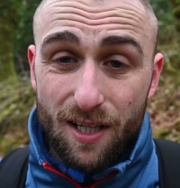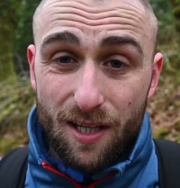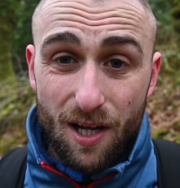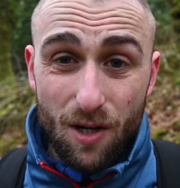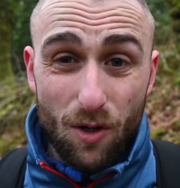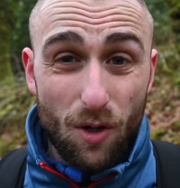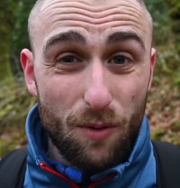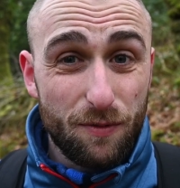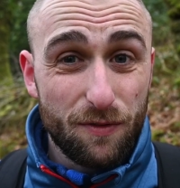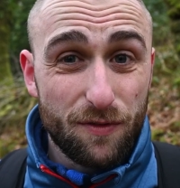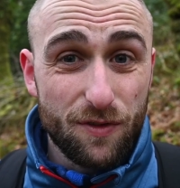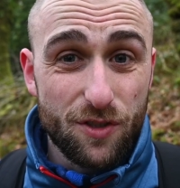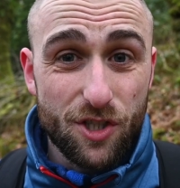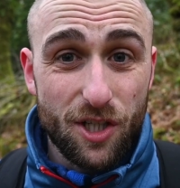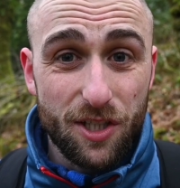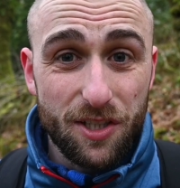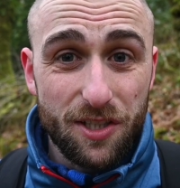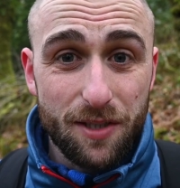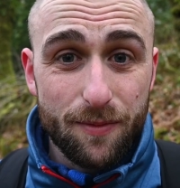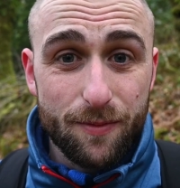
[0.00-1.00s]
I hope you've
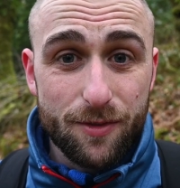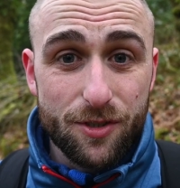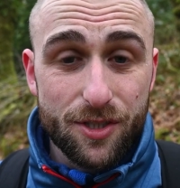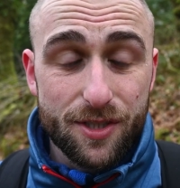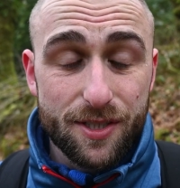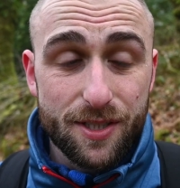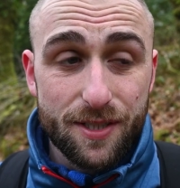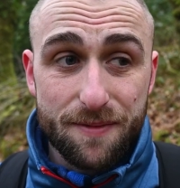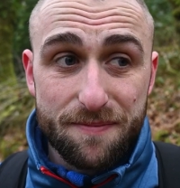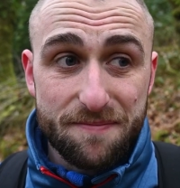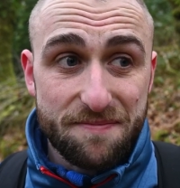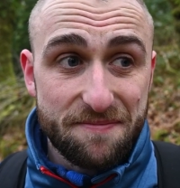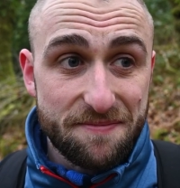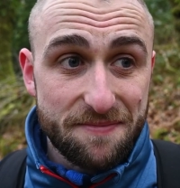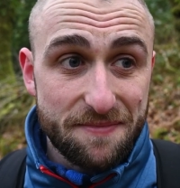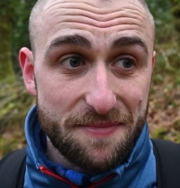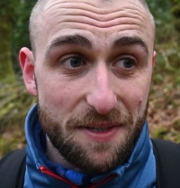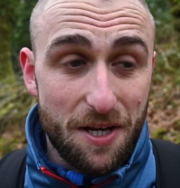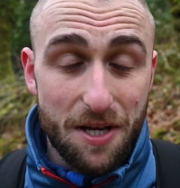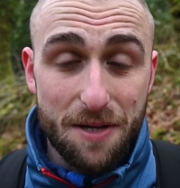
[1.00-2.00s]
enjoyed the images.
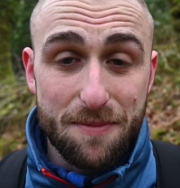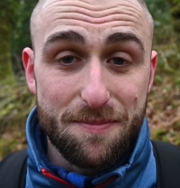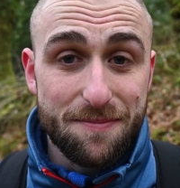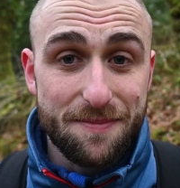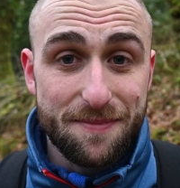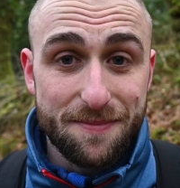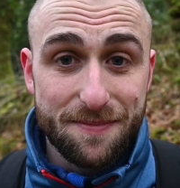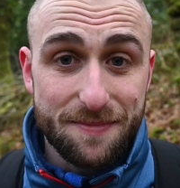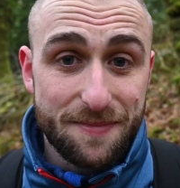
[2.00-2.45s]
I